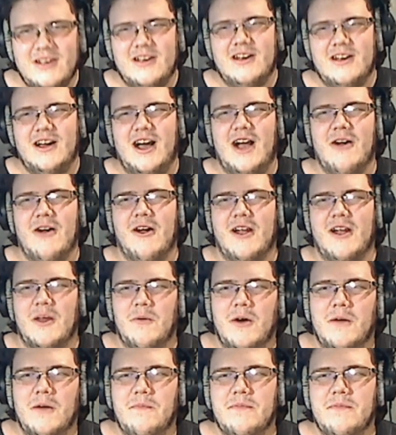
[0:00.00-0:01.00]
Alrighty,
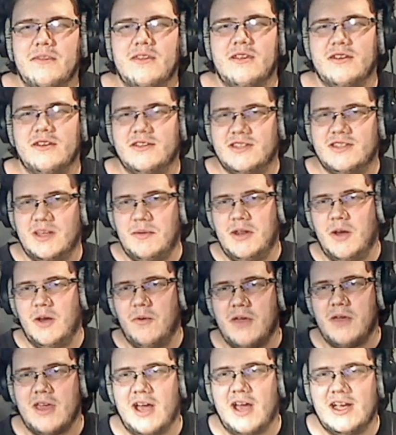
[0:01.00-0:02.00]
well, just let me know what
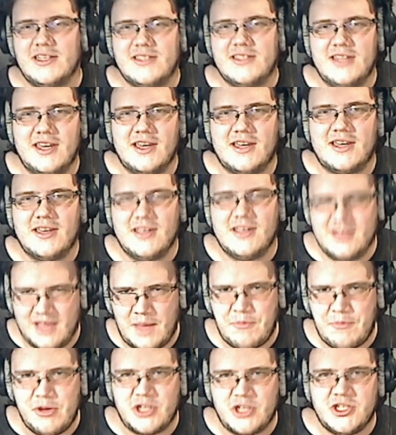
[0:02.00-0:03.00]
you guys think. I
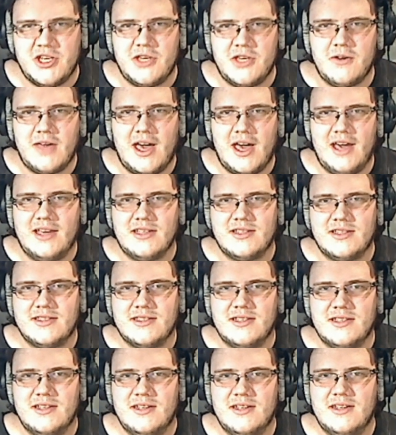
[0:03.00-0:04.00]
appreciate you guys.
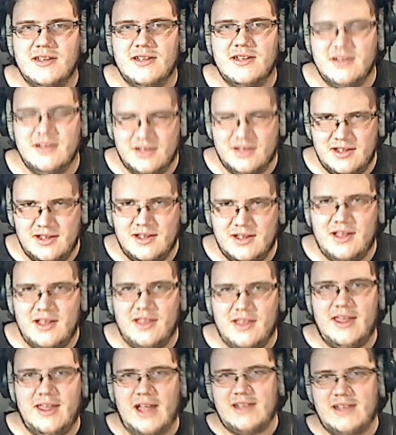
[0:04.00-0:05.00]

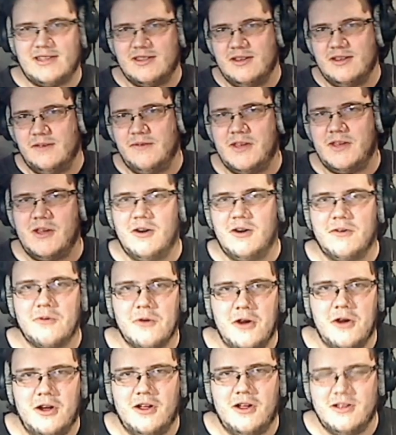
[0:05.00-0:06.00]
That's the video
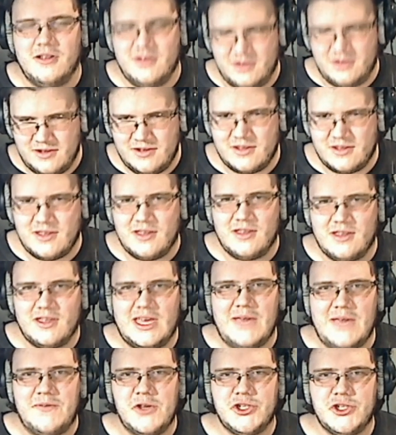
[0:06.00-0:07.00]
overall.
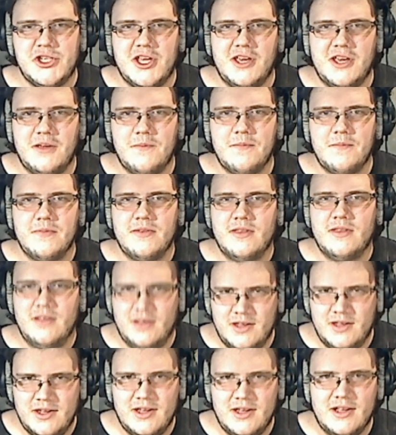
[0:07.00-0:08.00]
Keep fusioning.
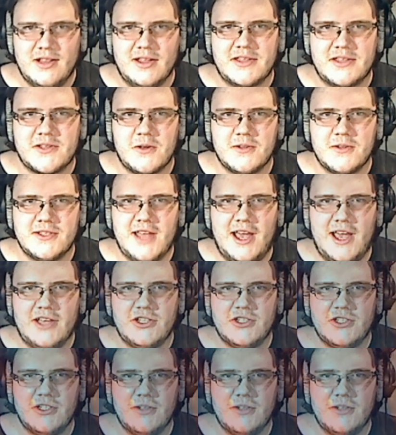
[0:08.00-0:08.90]
Let's go Slash.